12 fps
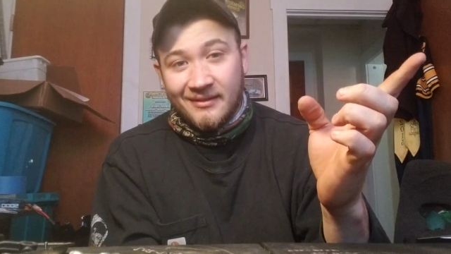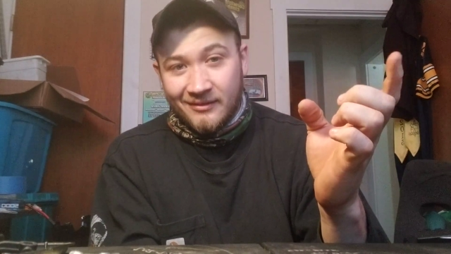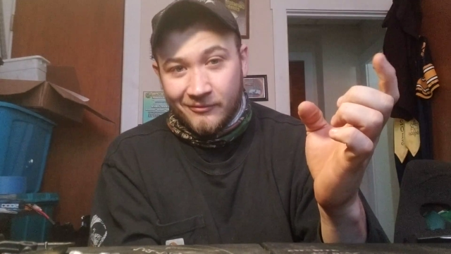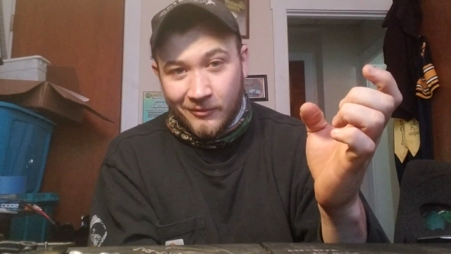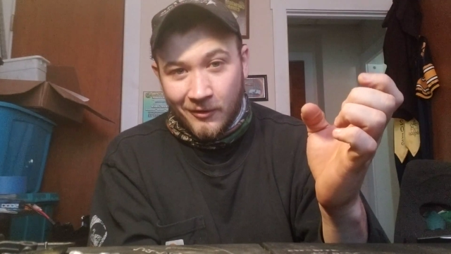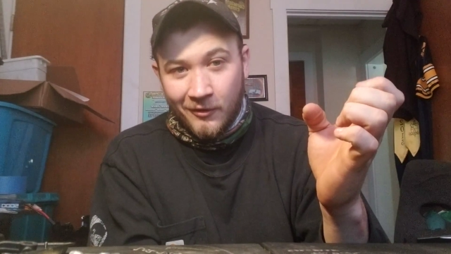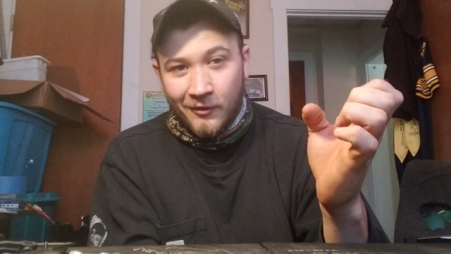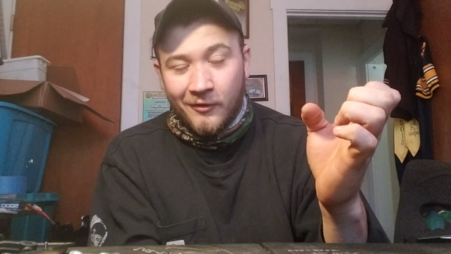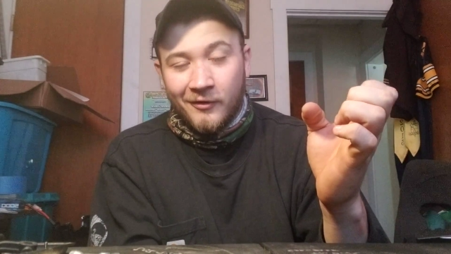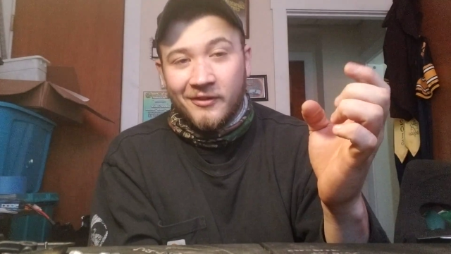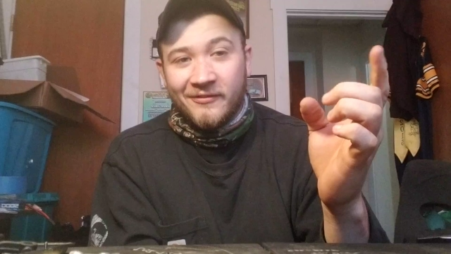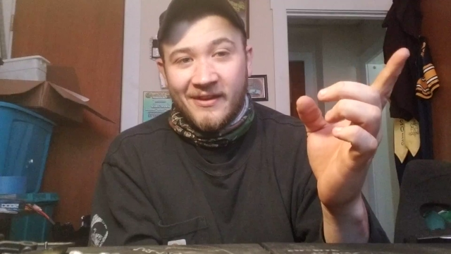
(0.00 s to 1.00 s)

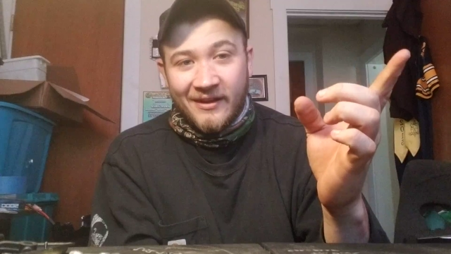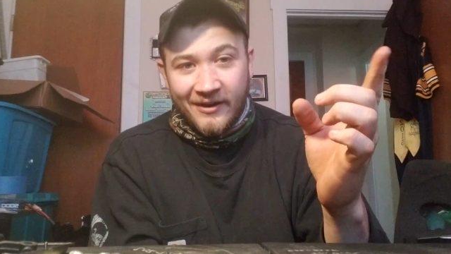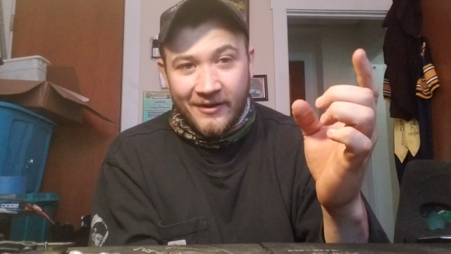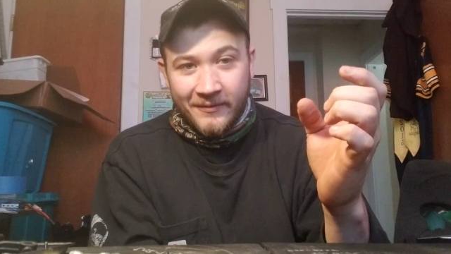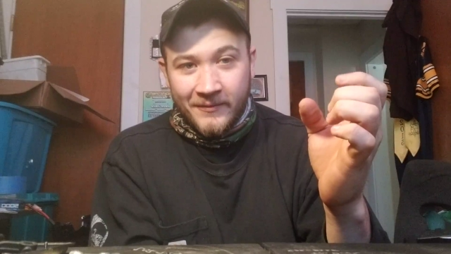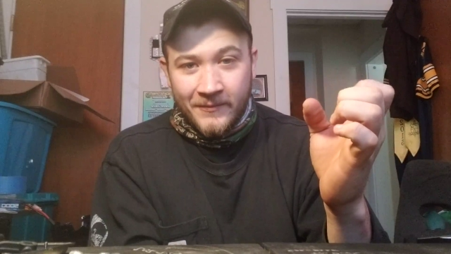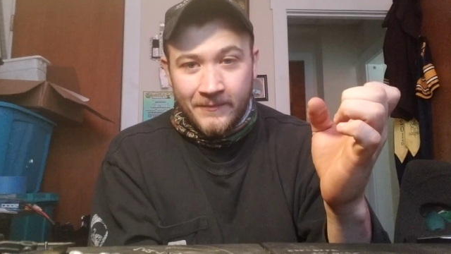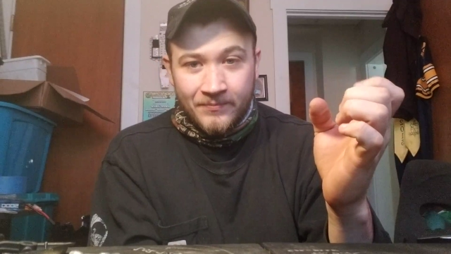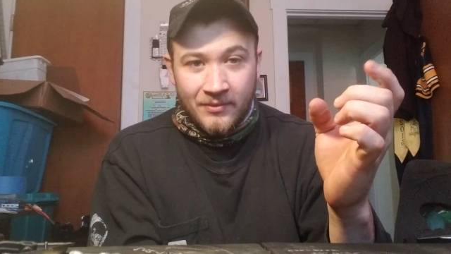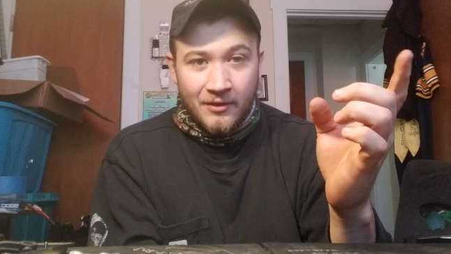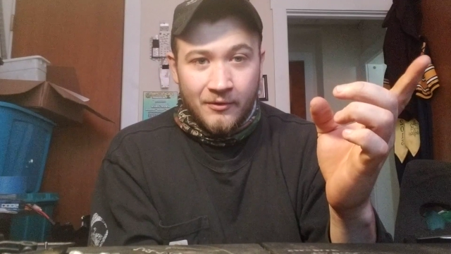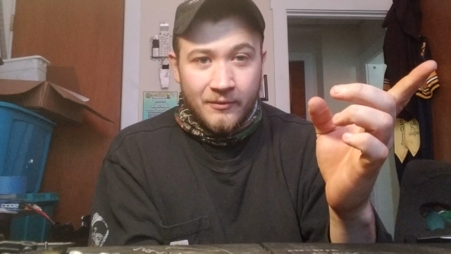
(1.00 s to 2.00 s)
Roll the finger.
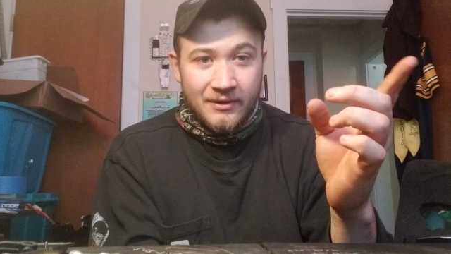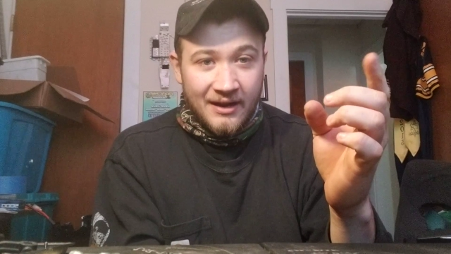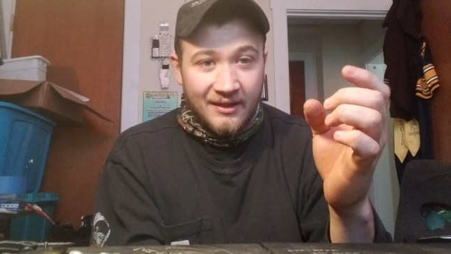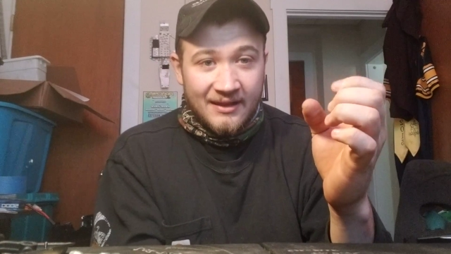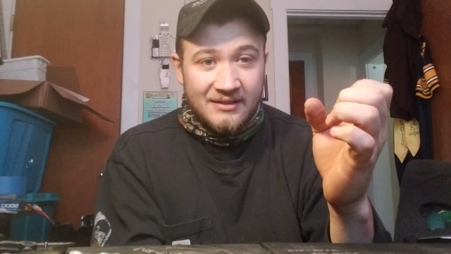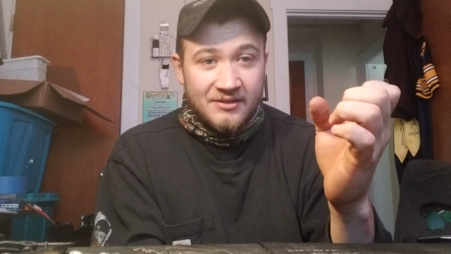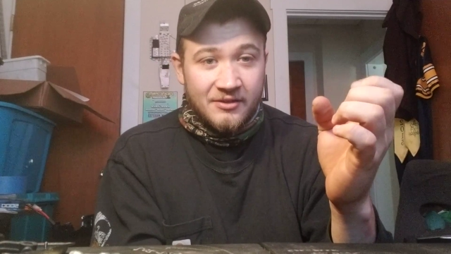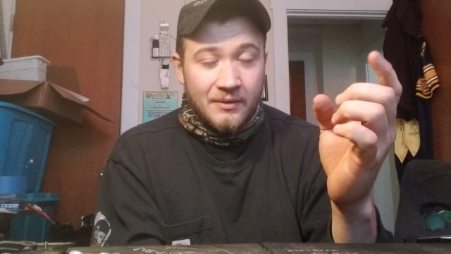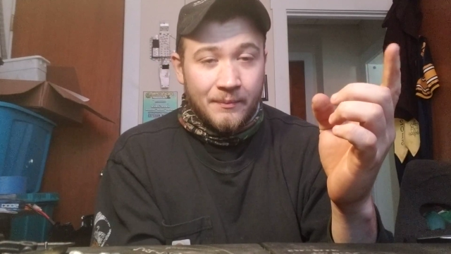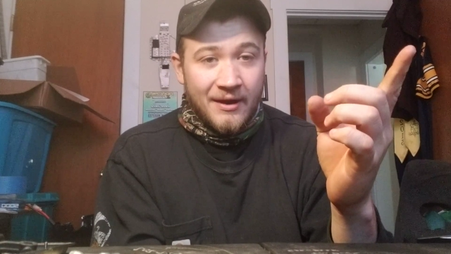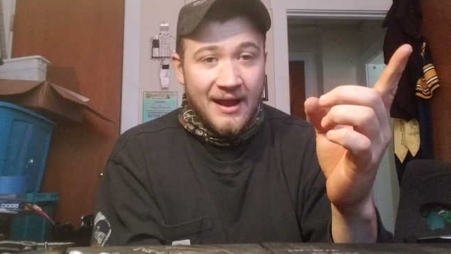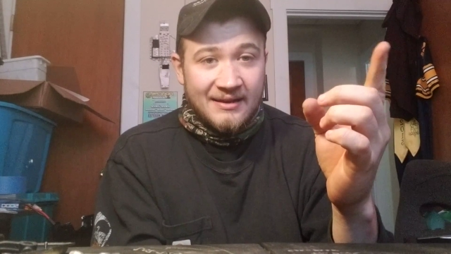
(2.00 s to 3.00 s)
What I like to do to
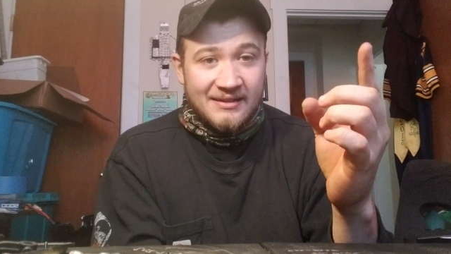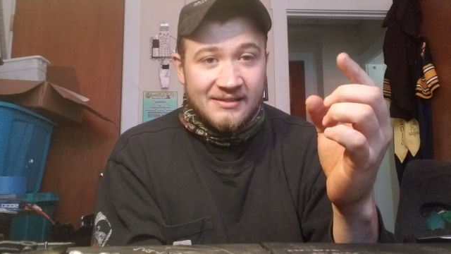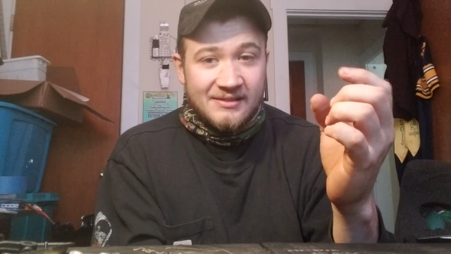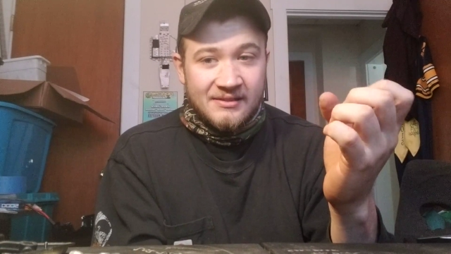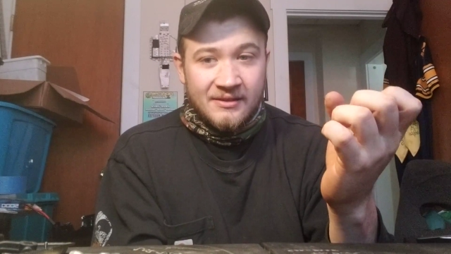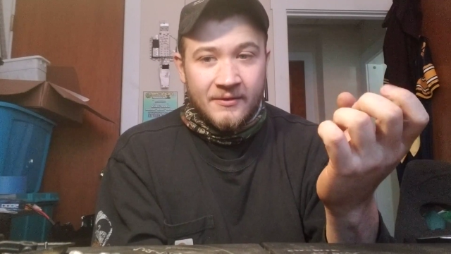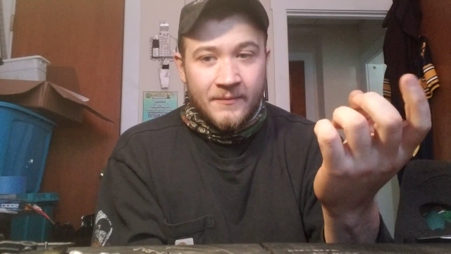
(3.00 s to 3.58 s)
practice